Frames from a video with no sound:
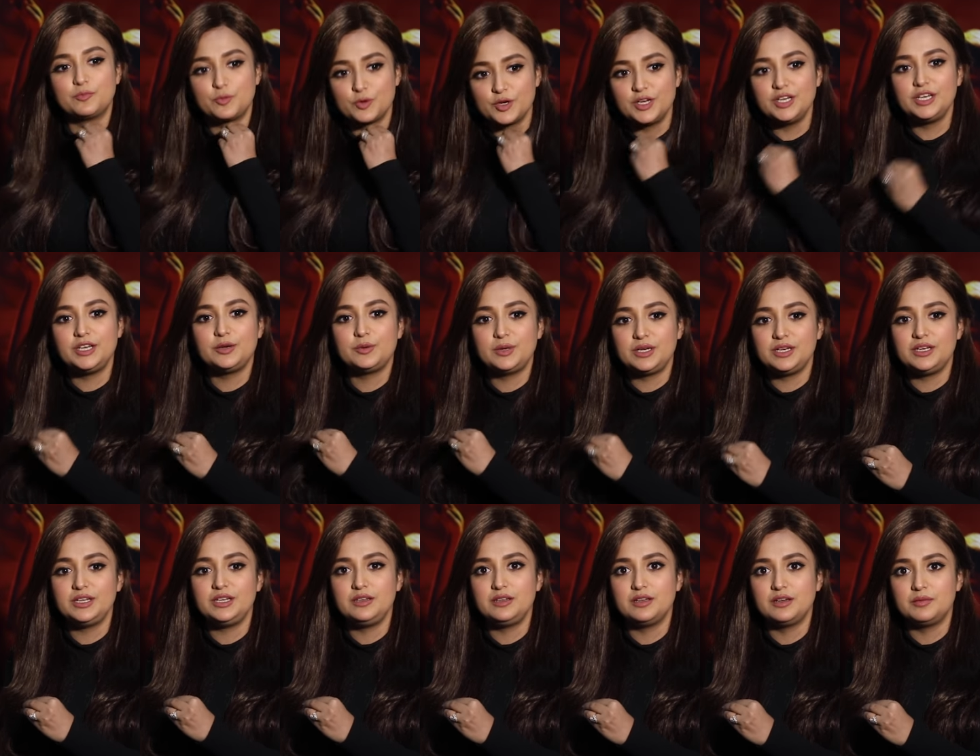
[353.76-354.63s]
really,
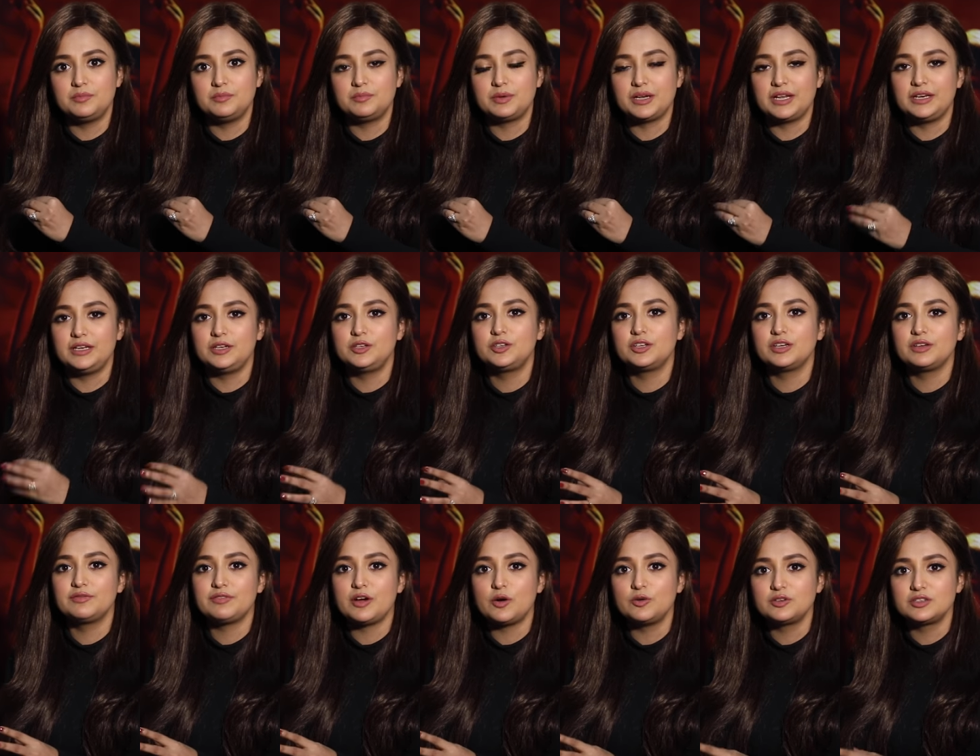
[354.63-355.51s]
really am planning to
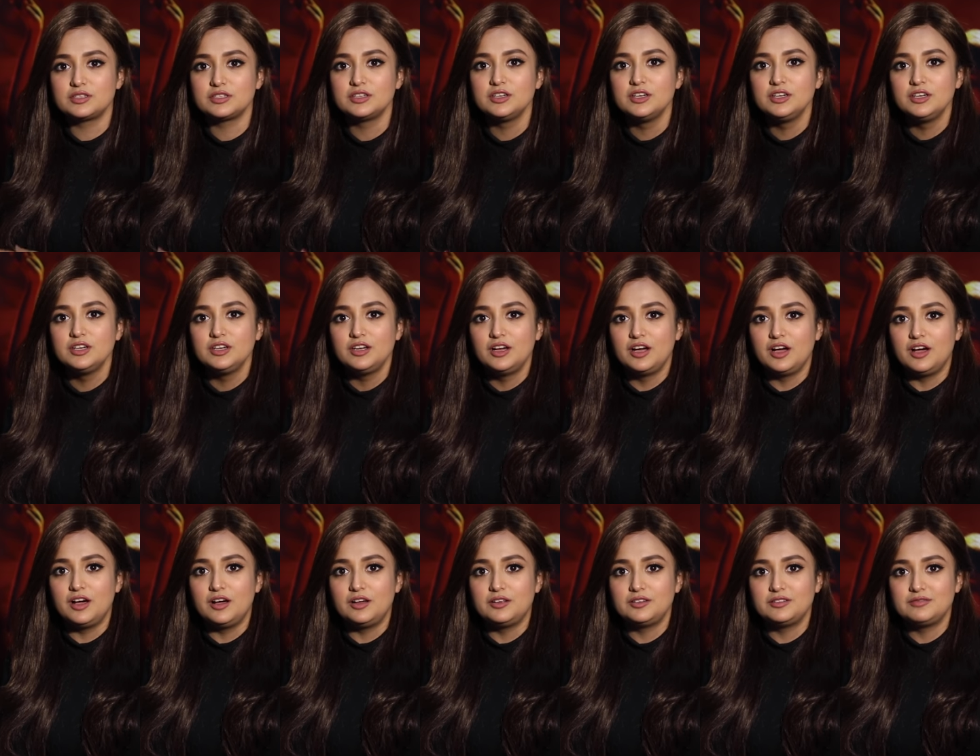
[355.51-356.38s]
give out
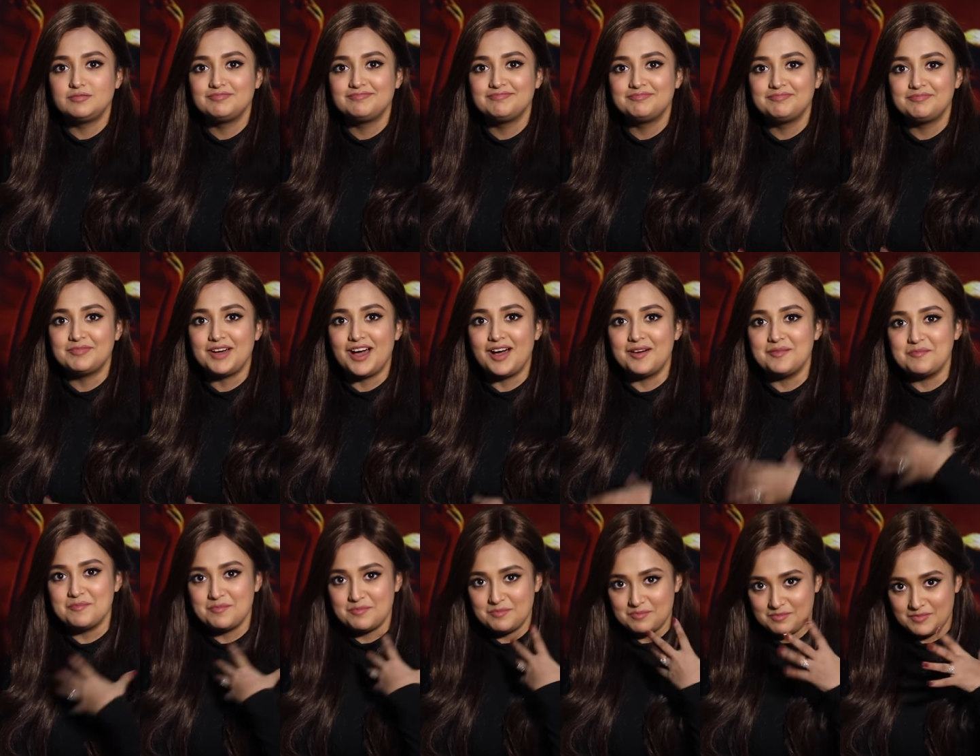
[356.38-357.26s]
uh,
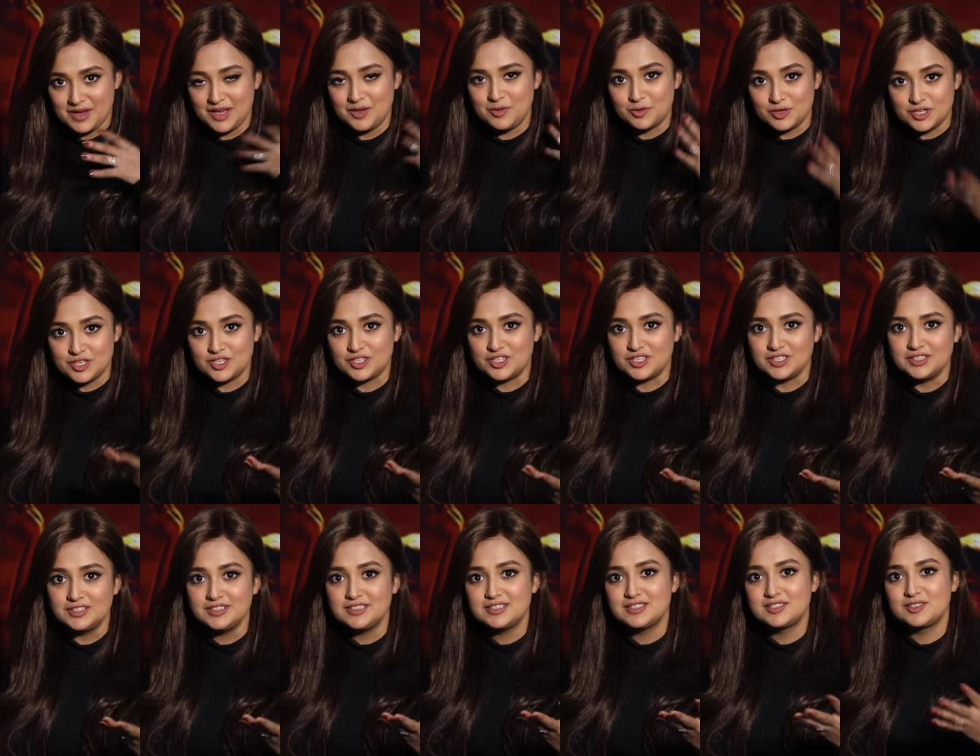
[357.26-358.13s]
my
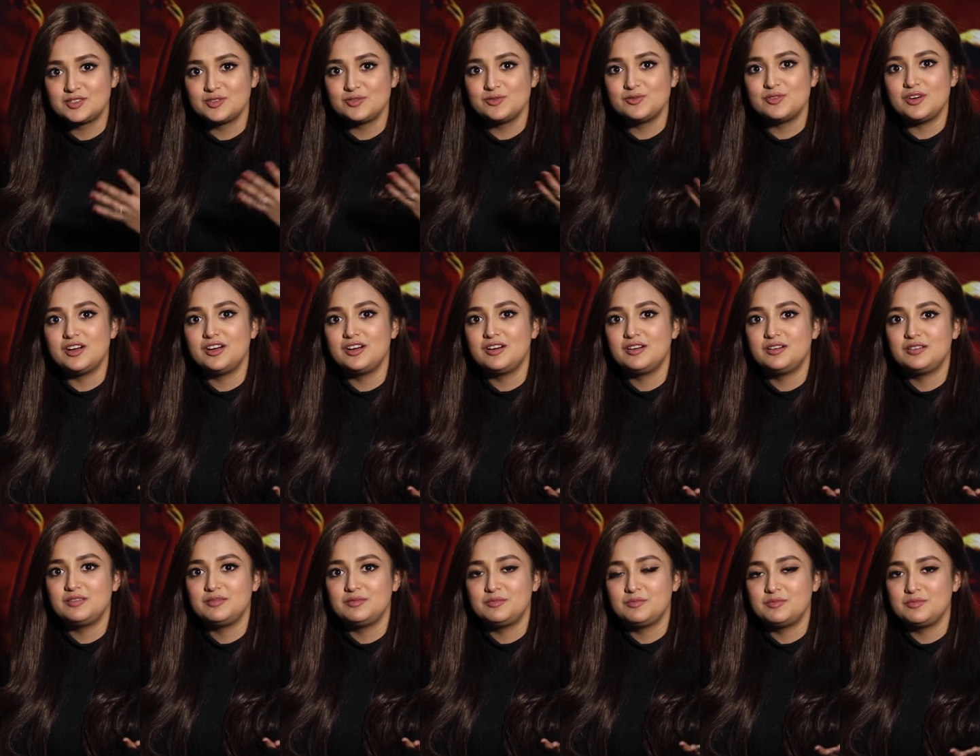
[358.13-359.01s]
originals to
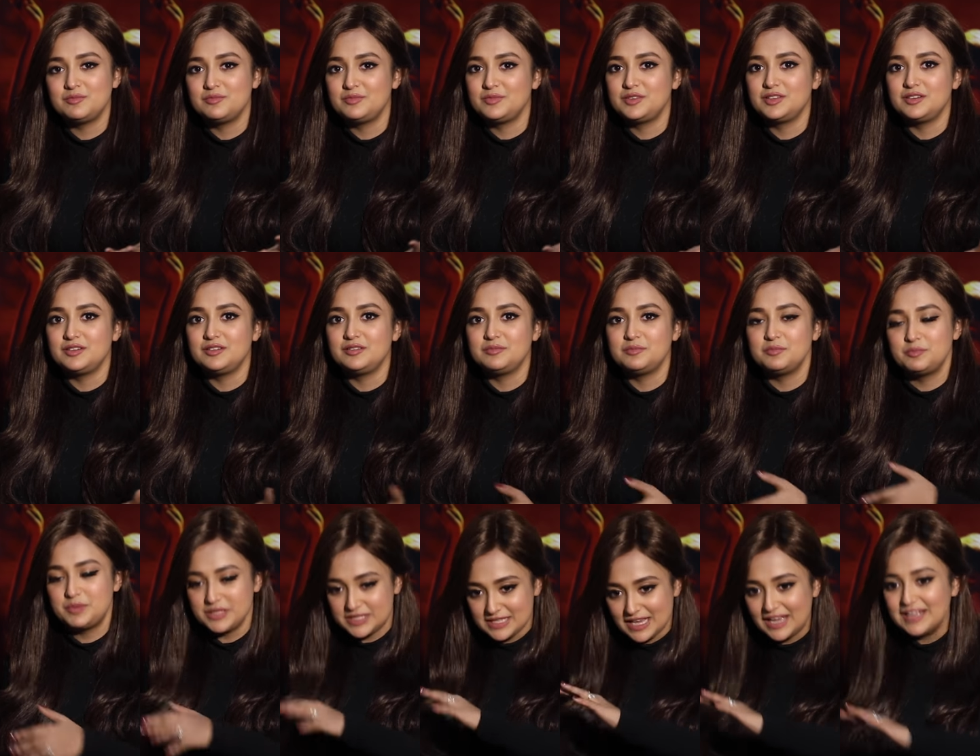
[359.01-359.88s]
uh, the,
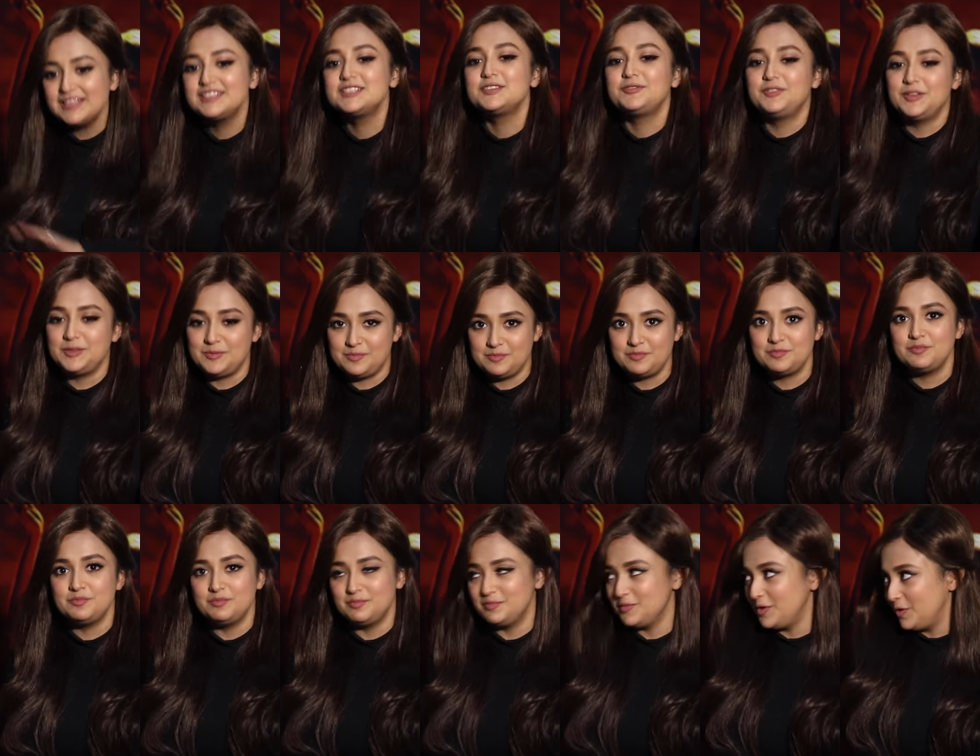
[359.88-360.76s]
besides film,
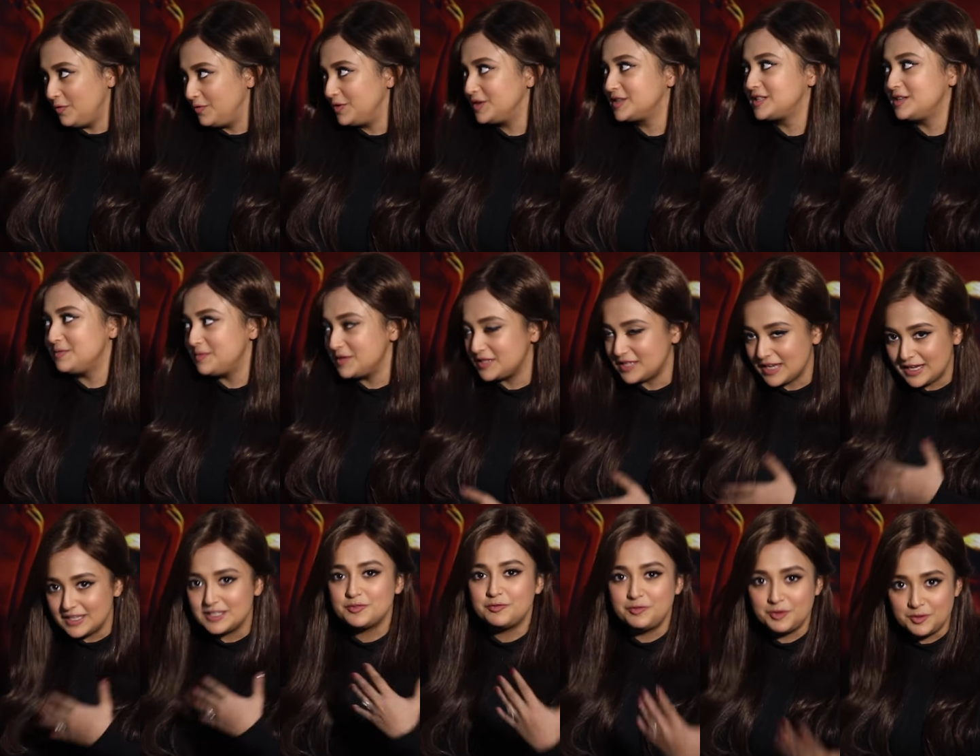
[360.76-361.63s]
obviously
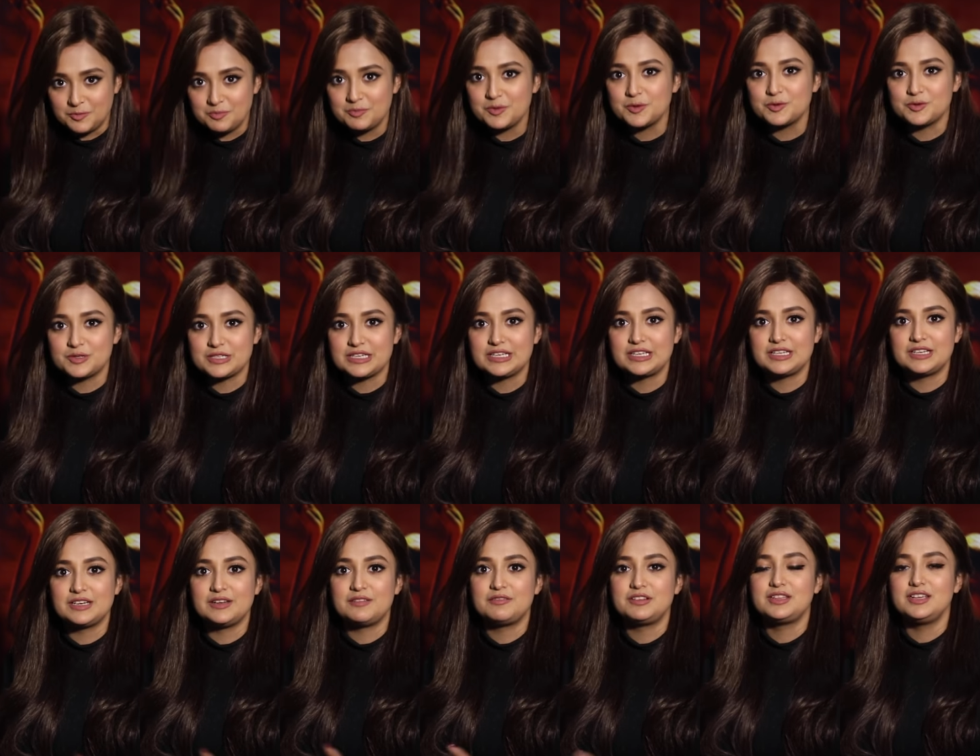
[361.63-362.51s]
besides film music
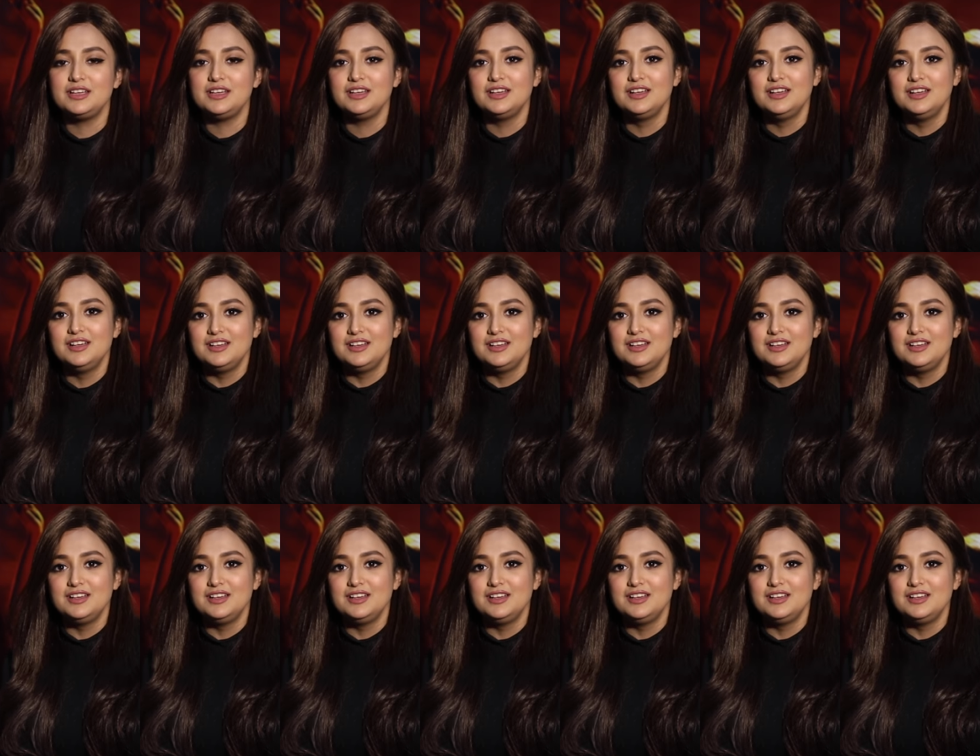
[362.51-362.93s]
and everything,